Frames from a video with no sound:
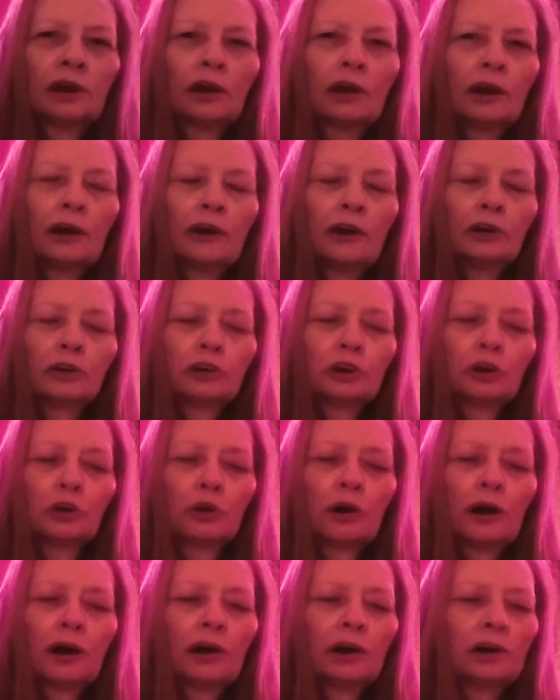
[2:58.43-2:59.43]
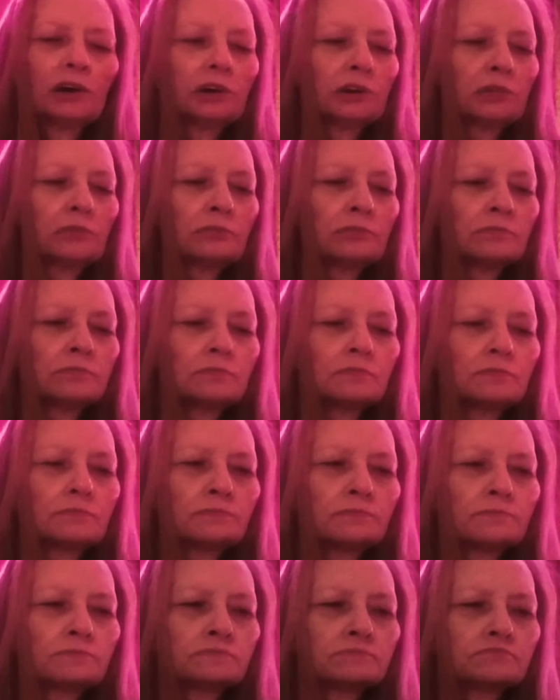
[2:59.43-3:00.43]
I don't know, uh,
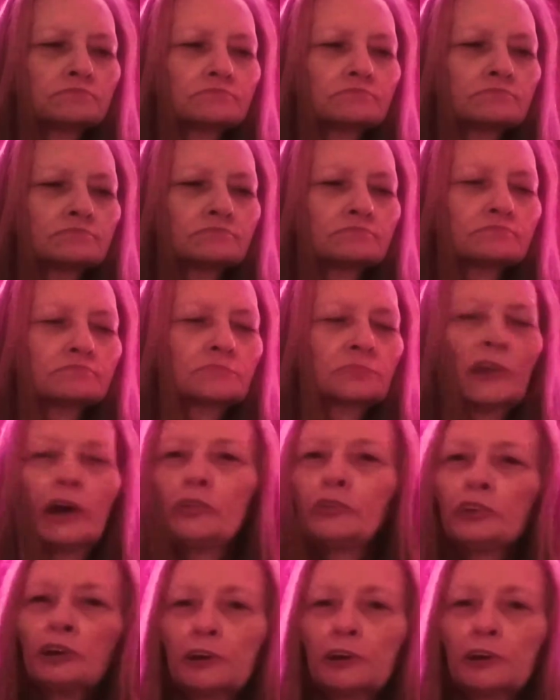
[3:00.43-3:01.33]
not very